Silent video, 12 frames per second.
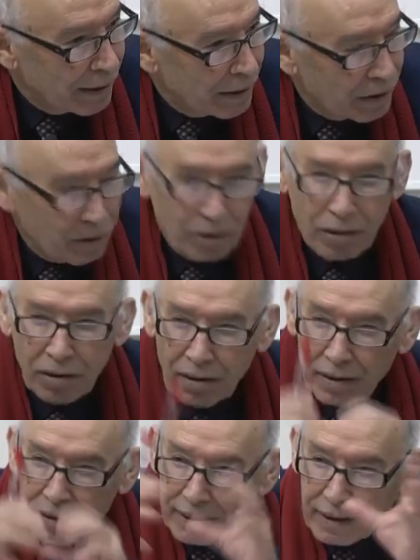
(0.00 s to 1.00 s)
I think the whole
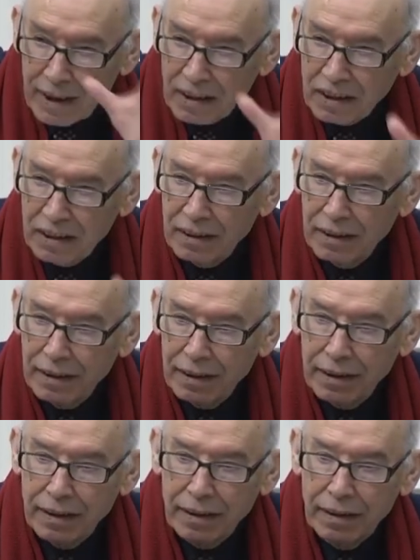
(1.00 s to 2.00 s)
discussion
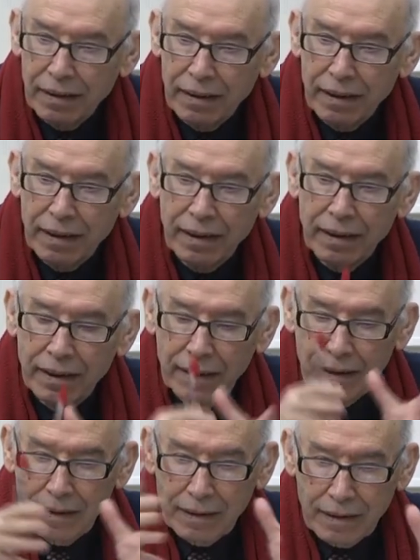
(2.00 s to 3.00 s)

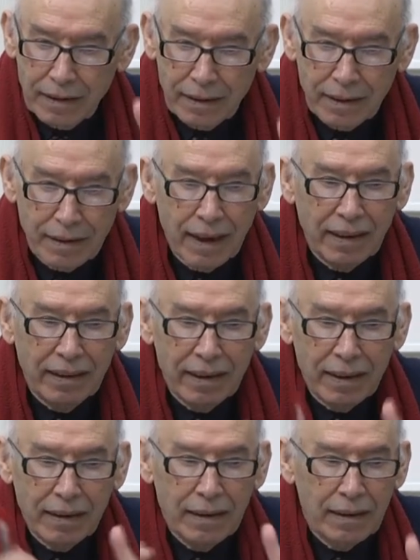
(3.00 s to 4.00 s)
is
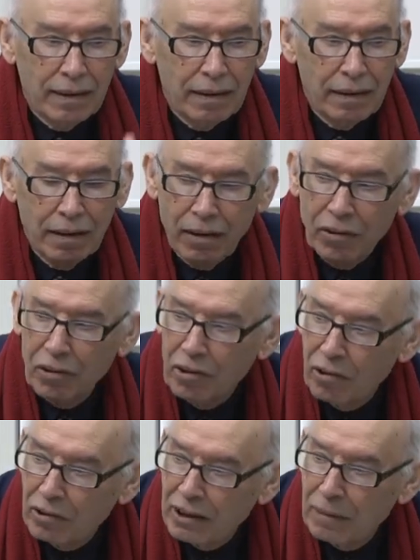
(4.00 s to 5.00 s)
centered on
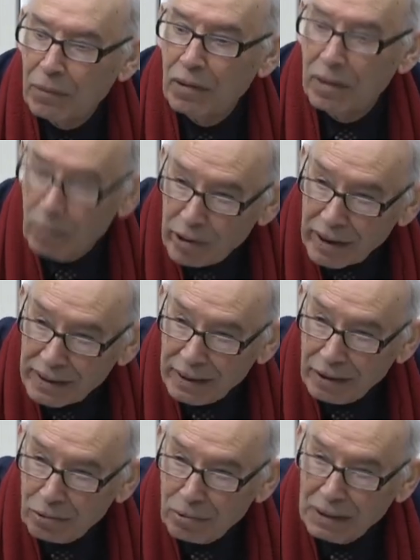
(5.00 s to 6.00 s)
the concept of
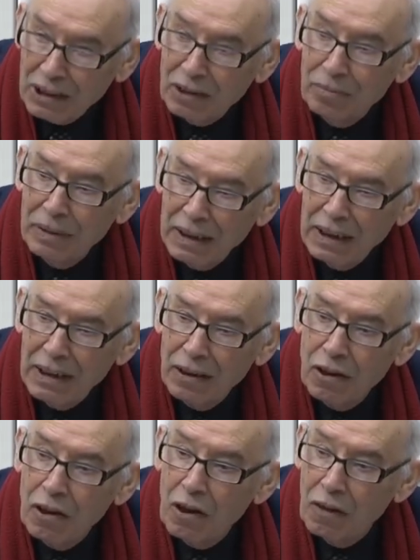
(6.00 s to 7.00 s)
democracy. What is the meaning
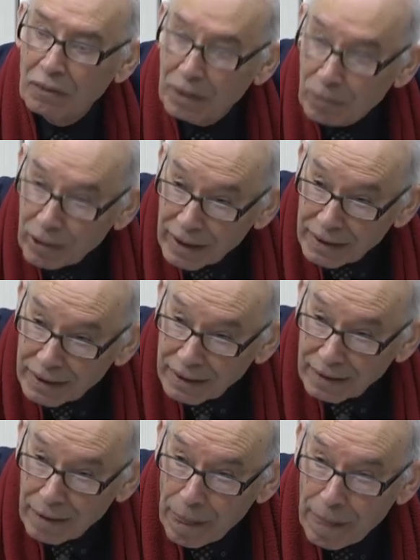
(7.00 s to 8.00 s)
of democracy?
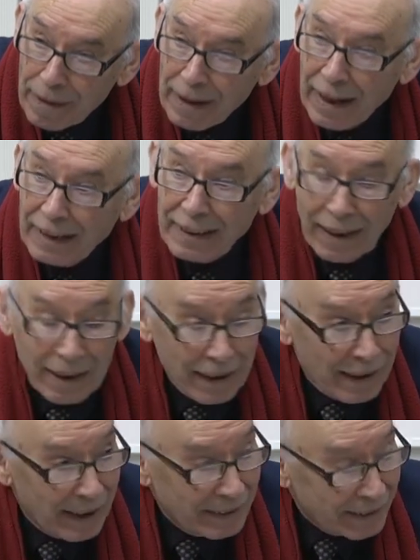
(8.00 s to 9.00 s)
As
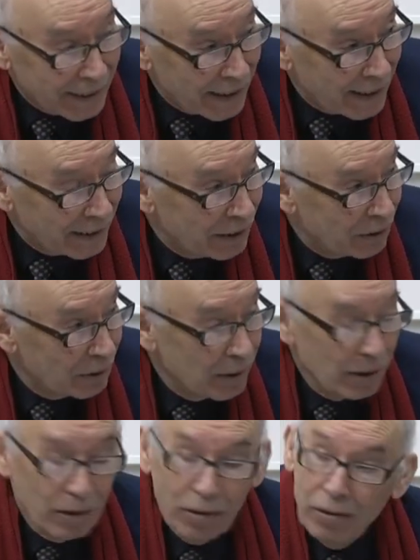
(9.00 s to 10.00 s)
I said, you know,
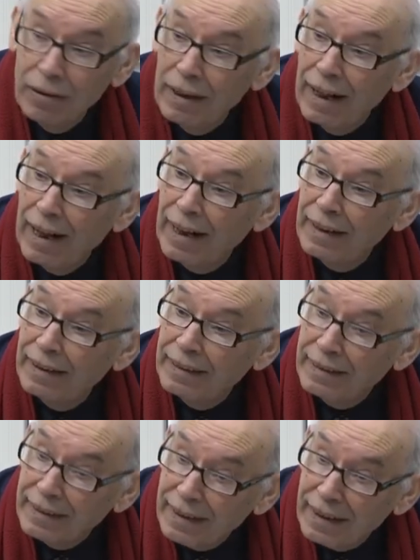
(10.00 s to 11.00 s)
I
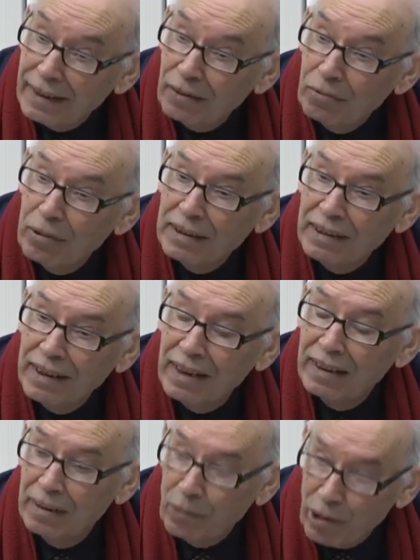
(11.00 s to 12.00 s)
said
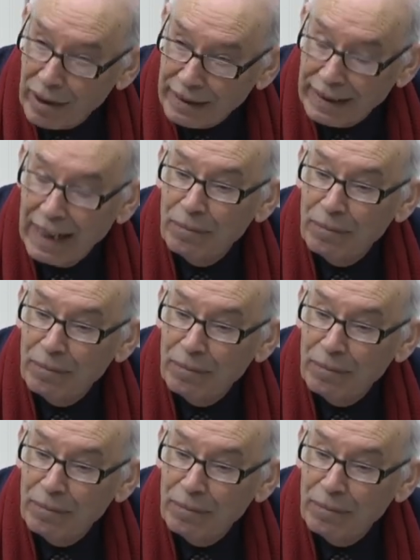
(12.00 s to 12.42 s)
Western democracy.